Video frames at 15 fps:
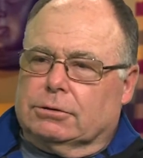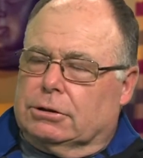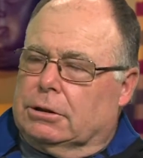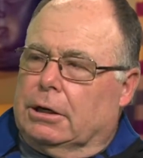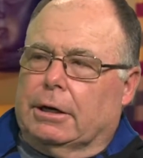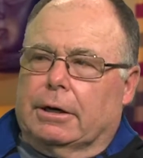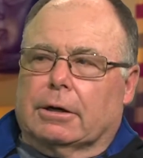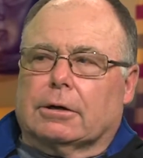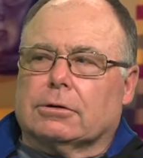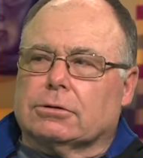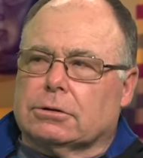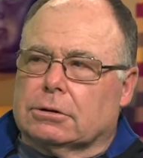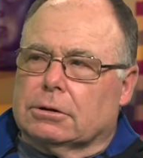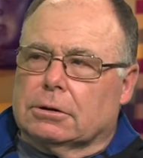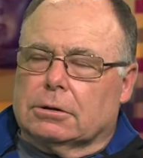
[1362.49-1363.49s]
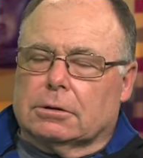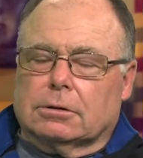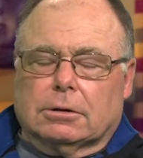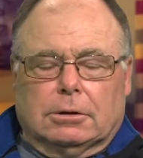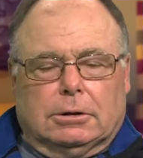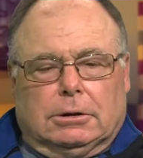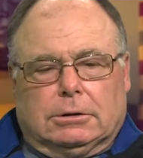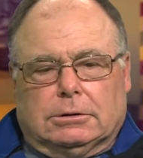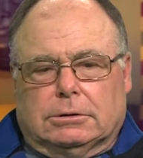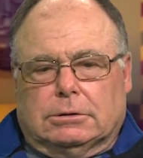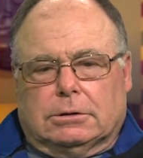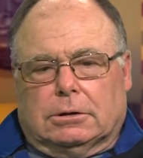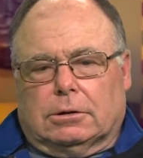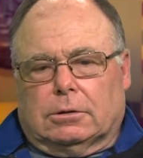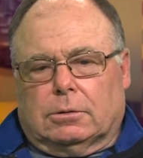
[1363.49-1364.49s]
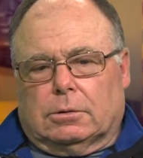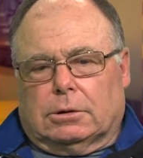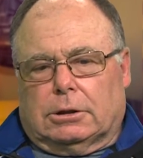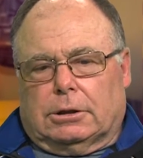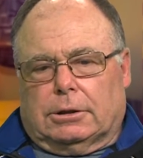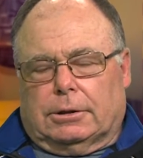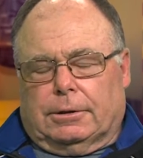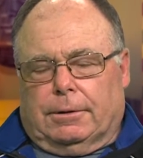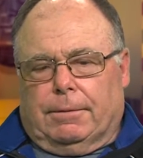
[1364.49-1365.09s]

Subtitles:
stardust. And so